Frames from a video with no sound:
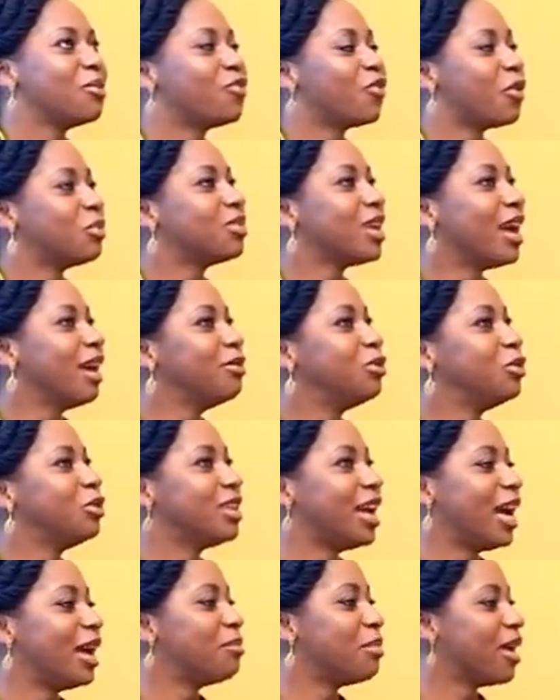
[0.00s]
from time to
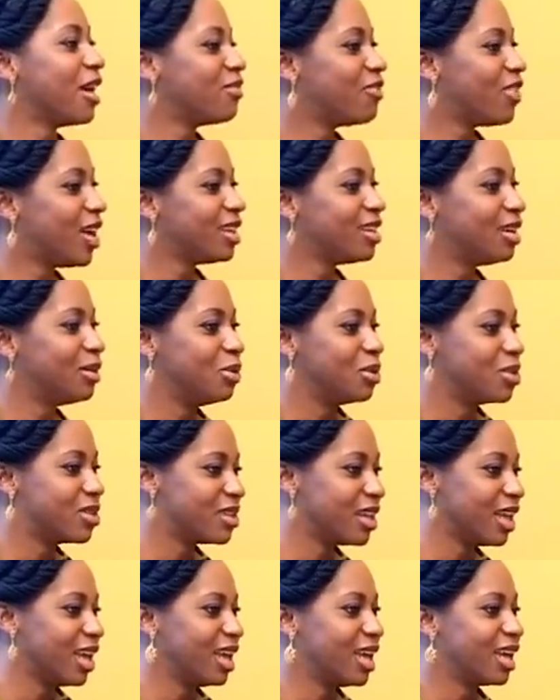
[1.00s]
time, my father
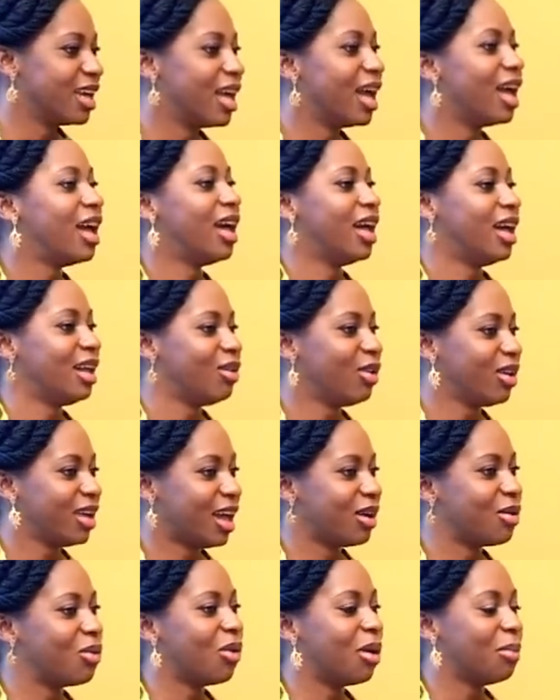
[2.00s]
would say, uh-huh,
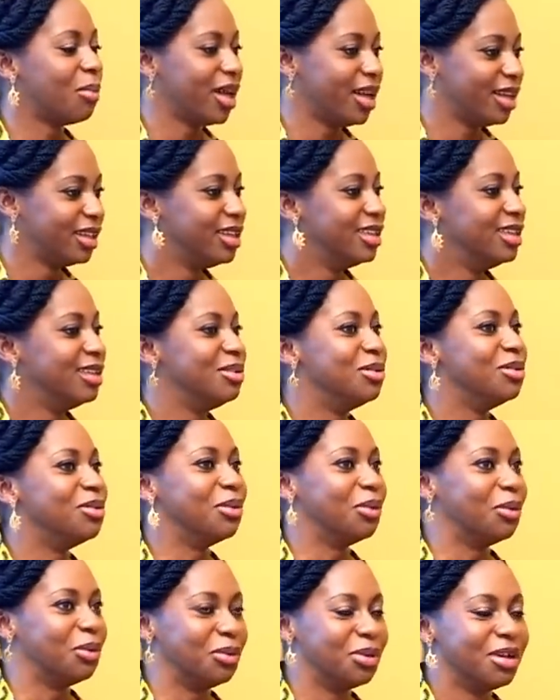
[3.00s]
lawyer no waba, you
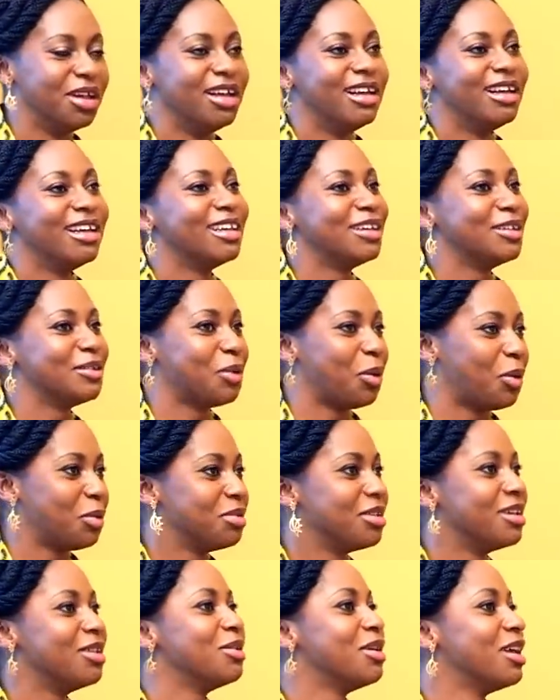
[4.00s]
know. Eh, or,
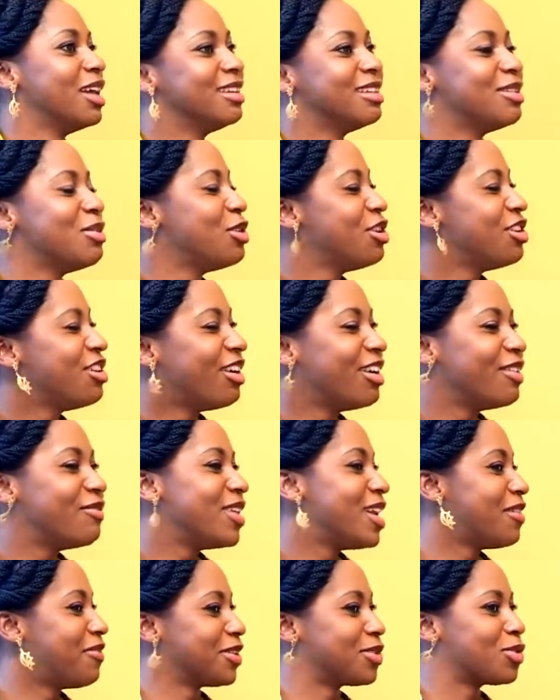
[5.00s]
eh, it, you know,
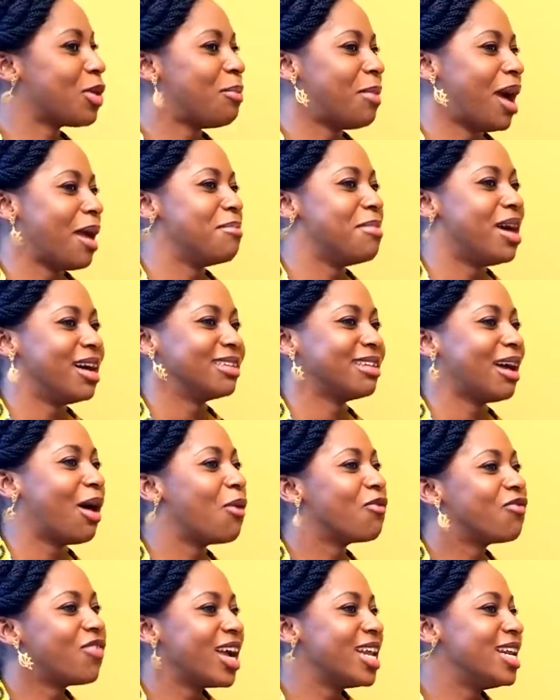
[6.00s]
even if it's not my matter,
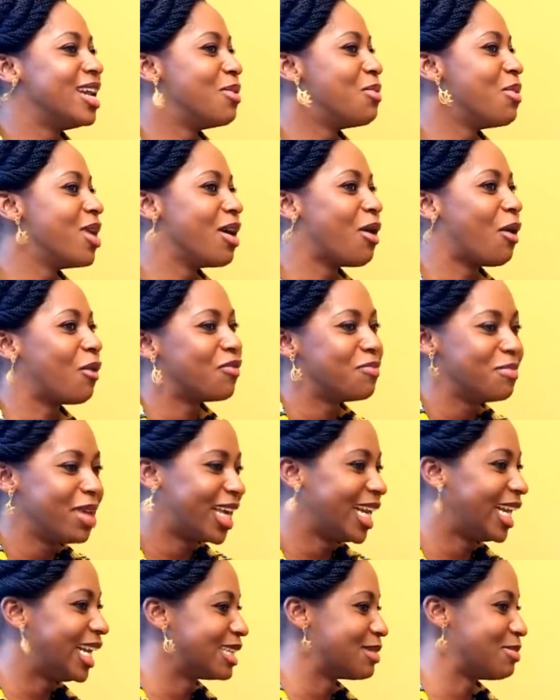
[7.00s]
I'll find a way of
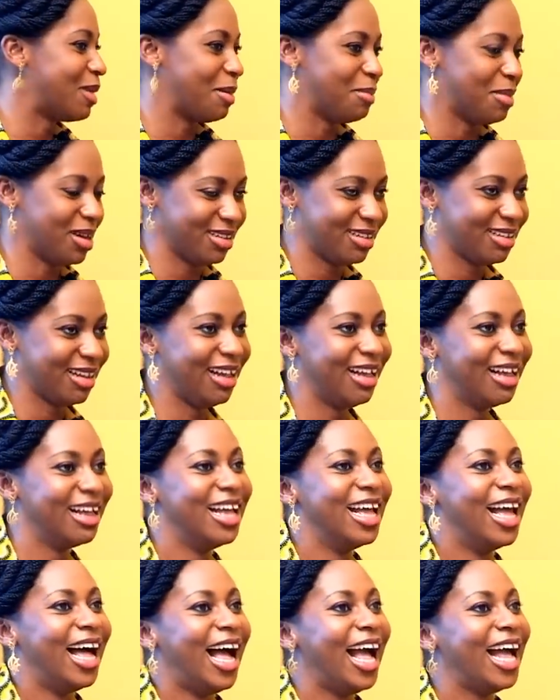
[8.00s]
making it my matter.
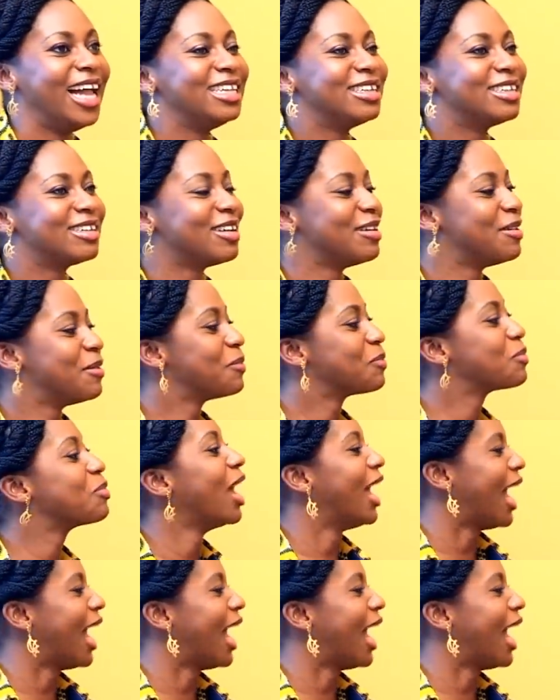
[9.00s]
And, uh,